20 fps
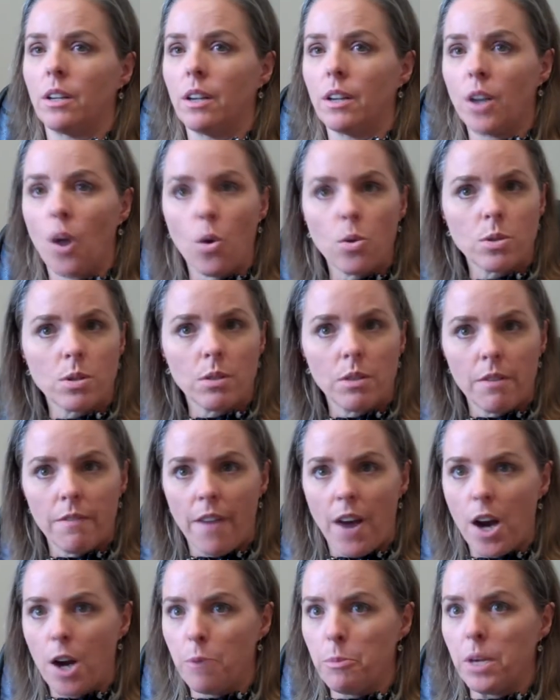coastal
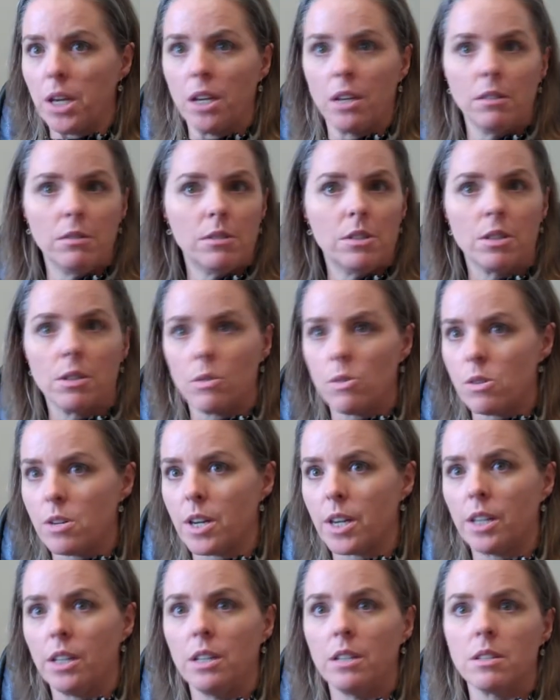environment, to the
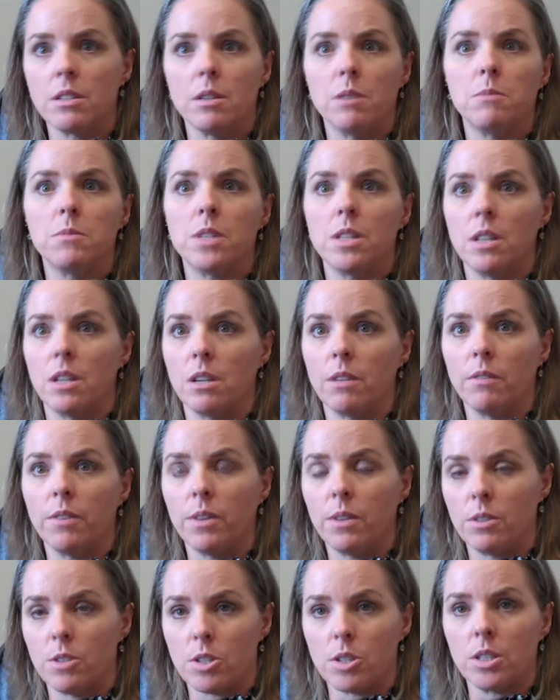organisms, and then
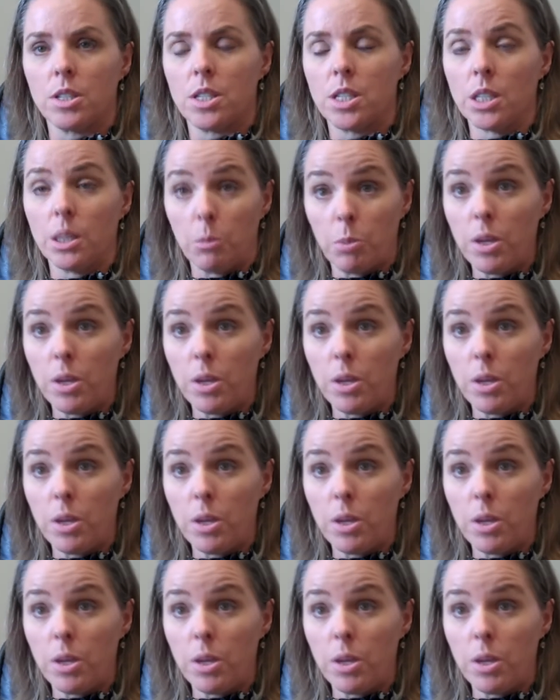eventually to the